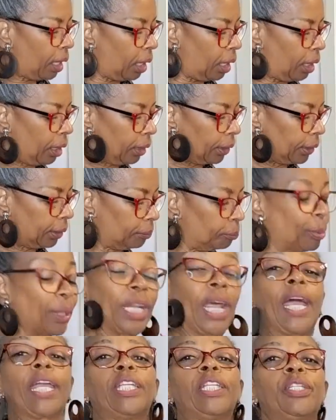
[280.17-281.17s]

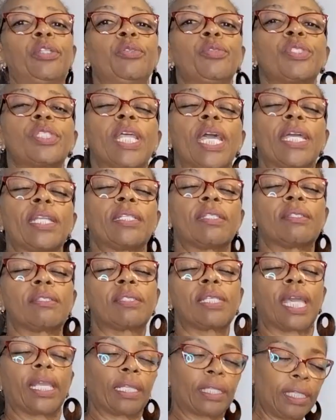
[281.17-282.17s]
but I used that
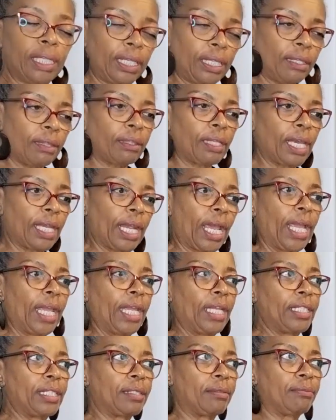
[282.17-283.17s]
technique that I
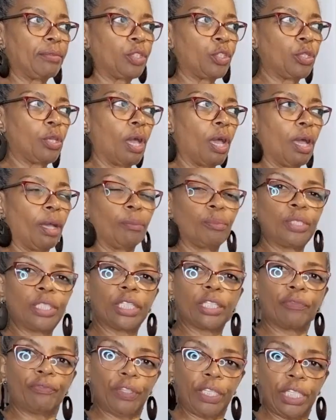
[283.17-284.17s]
had
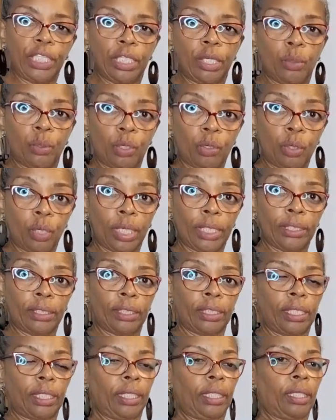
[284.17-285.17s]
did a video on.
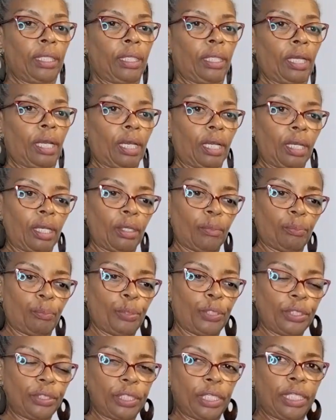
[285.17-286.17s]

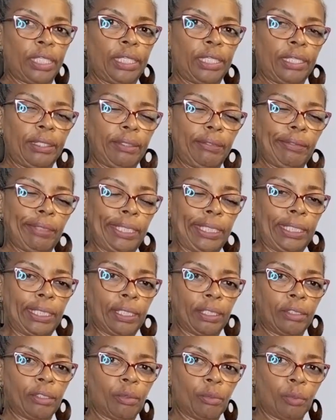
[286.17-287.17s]
Put the
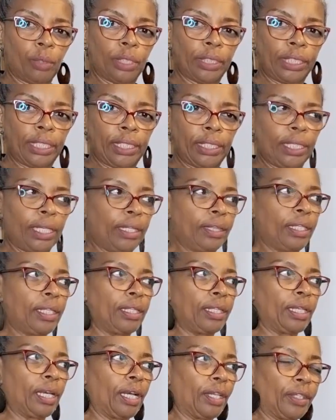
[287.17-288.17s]
end on it, and
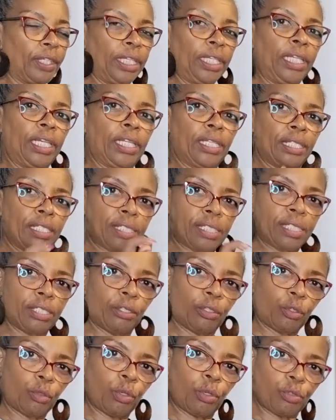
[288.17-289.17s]
then the other end is
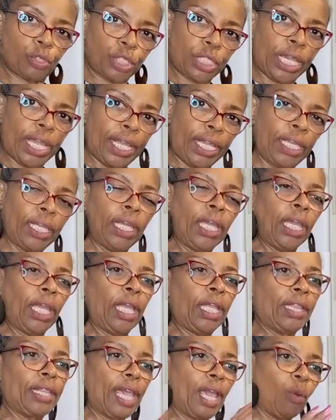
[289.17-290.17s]
still crochet,
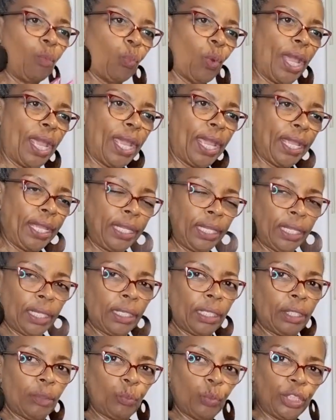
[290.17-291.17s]
and that way
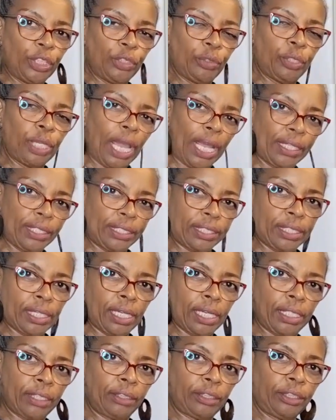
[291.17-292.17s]
when you got
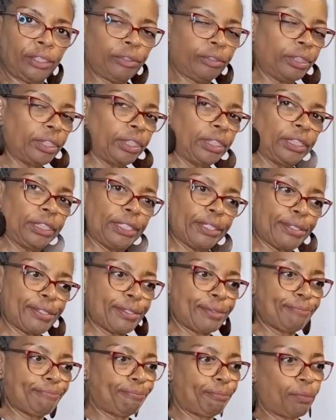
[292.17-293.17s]
done you could
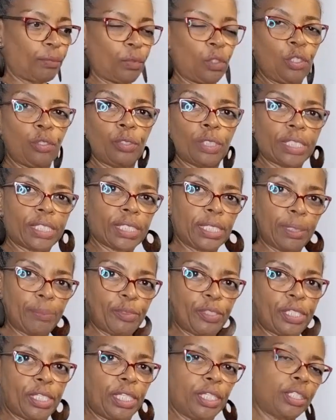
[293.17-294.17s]
just do the slip
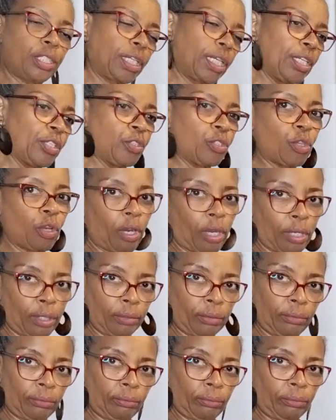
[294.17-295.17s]
stitch and start